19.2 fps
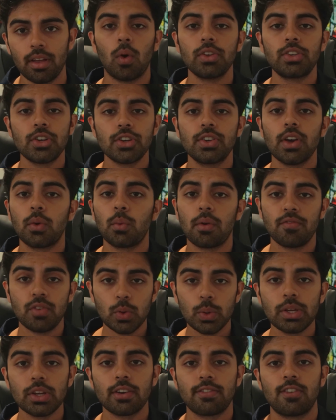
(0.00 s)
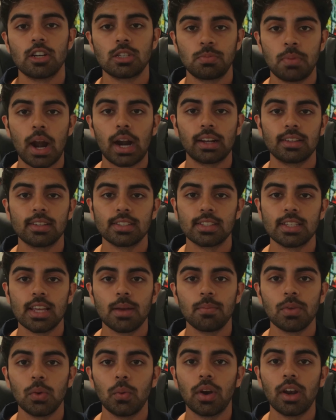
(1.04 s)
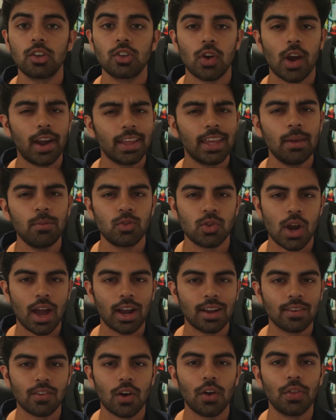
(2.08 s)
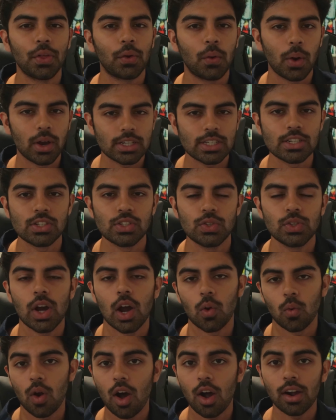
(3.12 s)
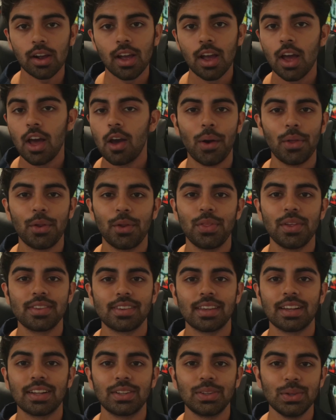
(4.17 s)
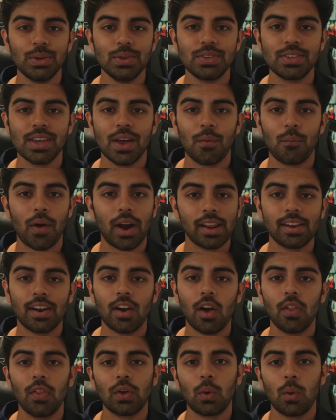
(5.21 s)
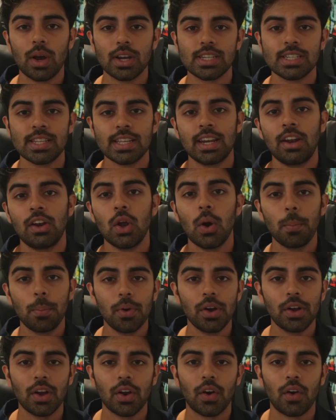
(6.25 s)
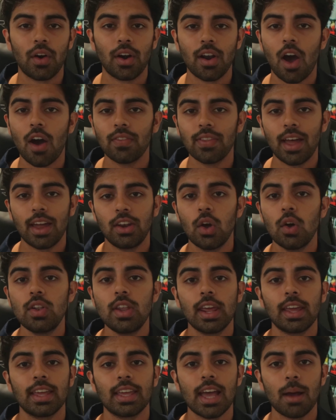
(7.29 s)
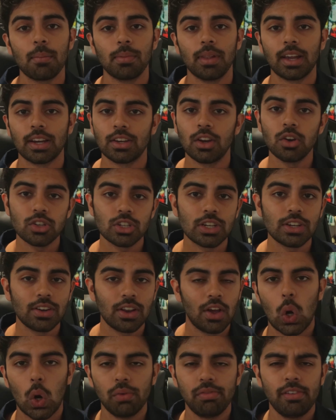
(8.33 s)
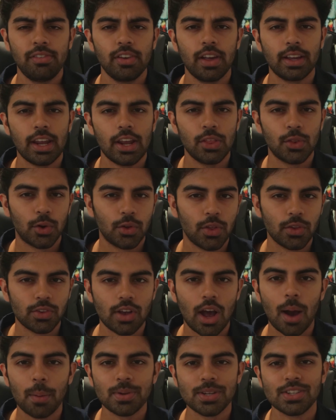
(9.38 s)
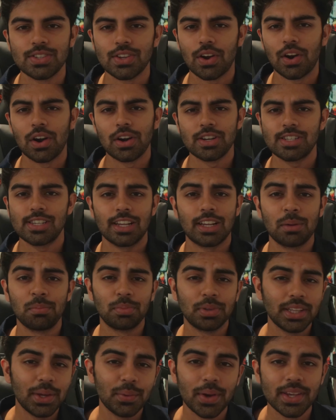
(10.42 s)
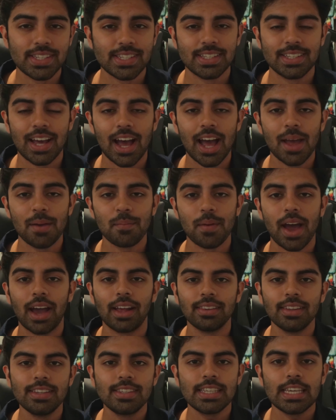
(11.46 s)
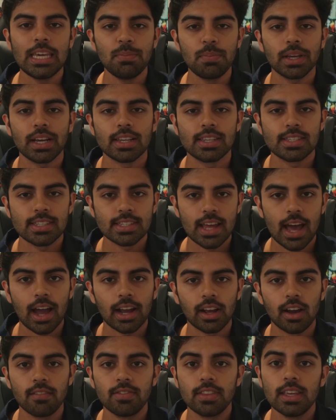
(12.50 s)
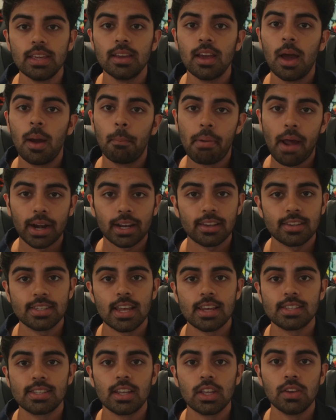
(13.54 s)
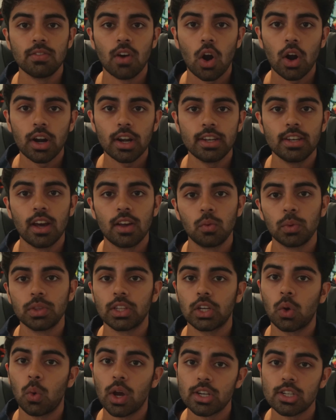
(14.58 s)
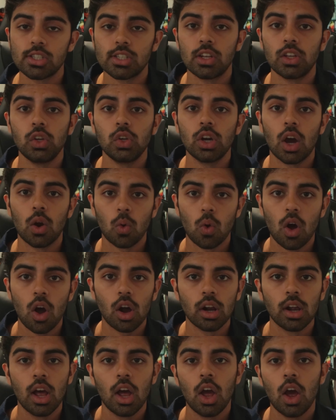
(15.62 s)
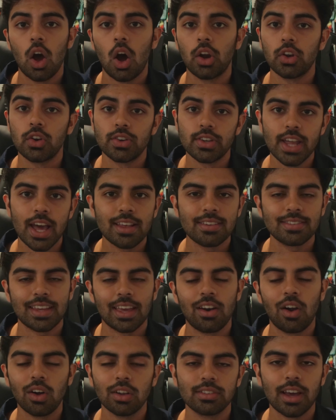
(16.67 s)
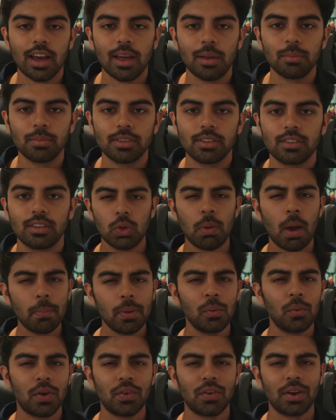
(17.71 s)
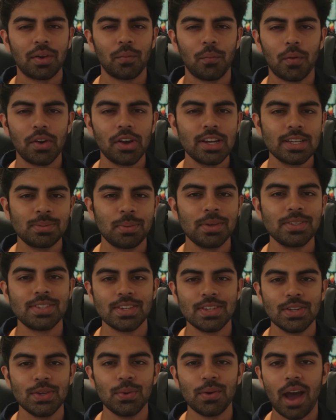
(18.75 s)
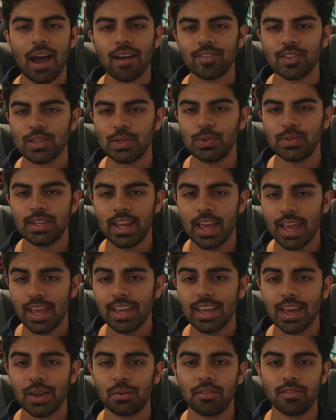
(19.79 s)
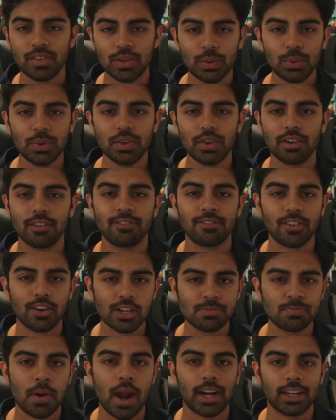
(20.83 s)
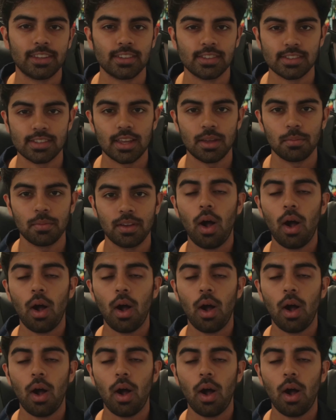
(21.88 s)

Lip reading: Once you're done reviewing your first practice exam, you want to try to keep track of all the questions you got wrong, whether this includes writing down all the questions in a notebook or an online note-taking app like Notion, or if you feel like either of those options are just a complete waste of time, at least keeping a stack of the practice tests that you've already done with the questions that you got wrong on your desk at all times. You might be wondering, what are you supposed to do after you take and review your first practice exam?